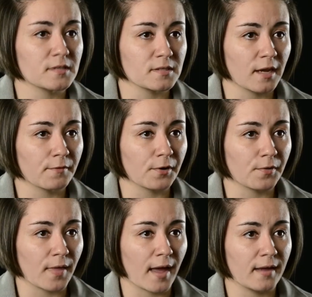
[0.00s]
has given
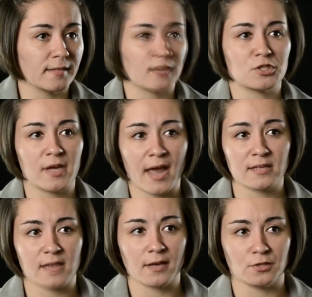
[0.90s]
her that and that she
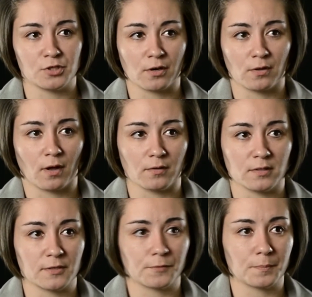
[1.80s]
has had to juggle all
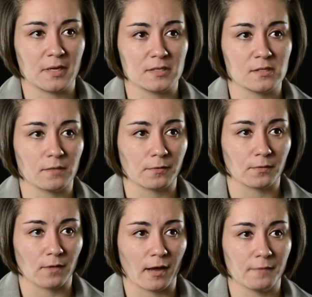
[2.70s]
the different pieces of
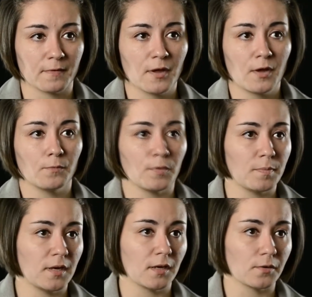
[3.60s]
her life with
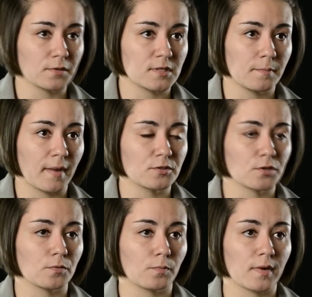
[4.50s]
being a nursing
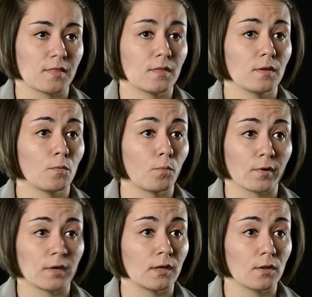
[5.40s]
major, with
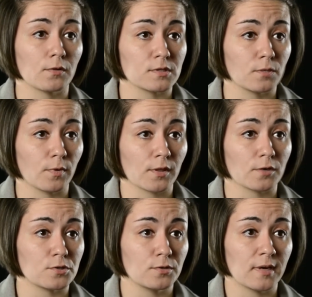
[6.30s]
working closely with
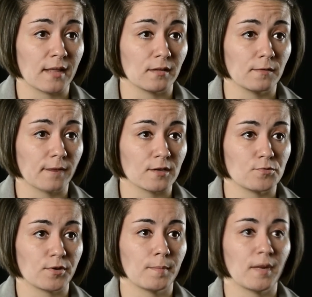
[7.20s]
our Student Athlete
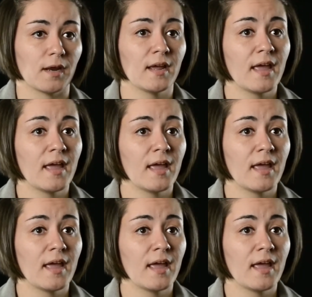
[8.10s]
Advisory Committee,